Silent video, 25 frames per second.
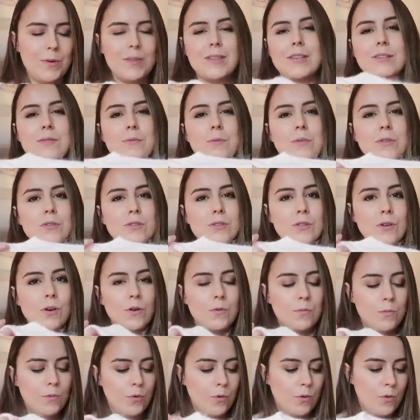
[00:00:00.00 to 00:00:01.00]
But this one's
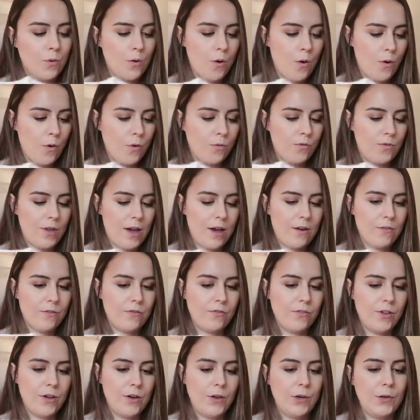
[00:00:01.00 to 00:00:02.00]
got more of that
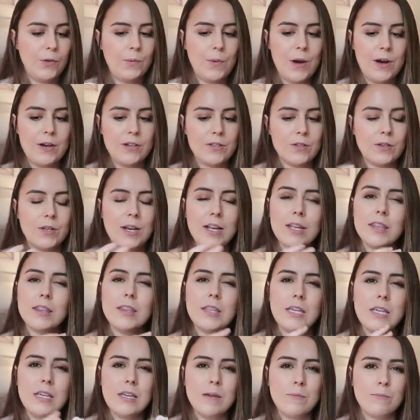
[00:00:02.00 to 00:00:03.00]
feel where it's got
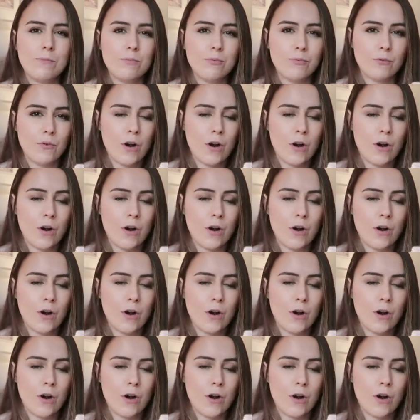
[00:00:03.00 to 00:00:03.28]
like the